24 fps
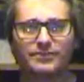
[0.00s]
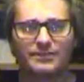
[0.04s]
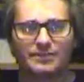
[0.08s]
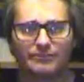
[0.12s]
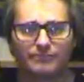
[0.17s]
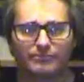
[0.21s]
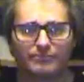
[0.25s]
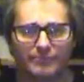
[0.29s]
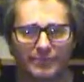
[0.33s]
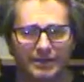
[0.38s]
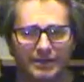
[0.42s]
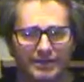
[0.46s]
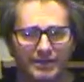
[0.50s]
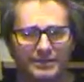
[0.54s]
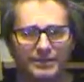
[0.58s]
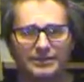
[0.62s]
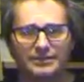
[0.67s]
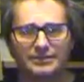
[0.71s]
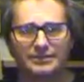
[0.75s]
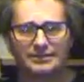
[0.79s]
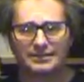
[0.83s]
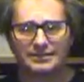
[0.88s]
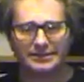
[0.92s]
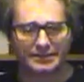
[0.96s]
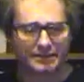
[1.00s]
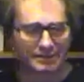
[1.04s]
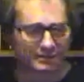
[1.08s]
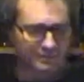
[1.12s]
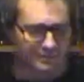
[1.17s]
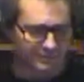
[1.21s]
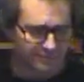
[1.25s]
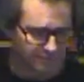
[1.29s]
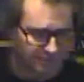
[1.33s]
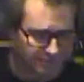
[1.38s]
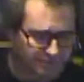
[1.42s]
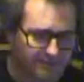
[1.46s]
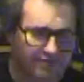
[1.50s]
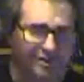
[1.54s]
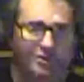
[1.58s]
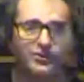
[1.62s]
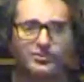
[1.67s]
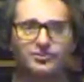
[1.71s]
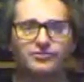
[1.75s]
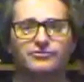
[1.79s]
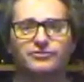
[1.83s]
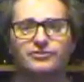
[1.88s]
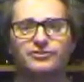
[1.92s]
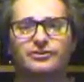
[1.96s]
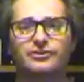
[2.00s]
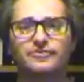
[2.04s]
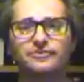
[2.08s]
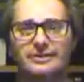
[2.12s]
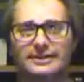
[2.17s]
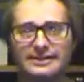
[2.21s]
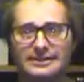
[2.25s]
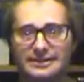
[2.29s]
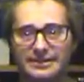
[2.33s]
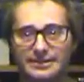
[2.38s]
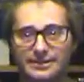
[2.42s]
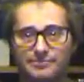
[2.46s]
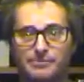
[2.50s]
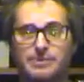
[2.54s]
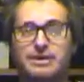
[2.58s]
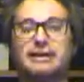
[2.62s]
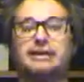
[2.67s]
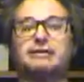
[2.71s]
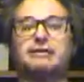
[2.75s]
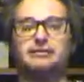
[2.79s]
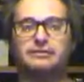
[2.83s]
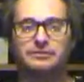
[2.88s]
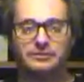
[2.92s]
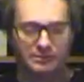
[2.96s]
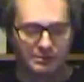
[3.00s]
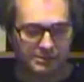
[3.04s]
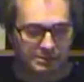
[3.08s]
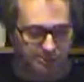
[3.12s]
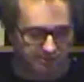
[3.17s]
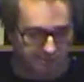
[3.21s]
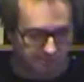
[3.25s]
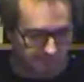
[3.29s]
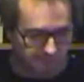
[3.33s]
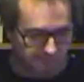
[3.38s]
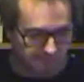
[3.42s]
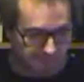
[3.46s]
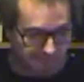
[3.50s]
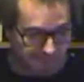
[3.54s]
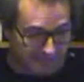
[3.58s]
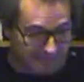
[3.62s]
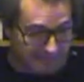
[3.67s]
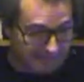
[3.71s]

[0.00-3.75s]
in the mail, I didn't realise it was going to be this big. But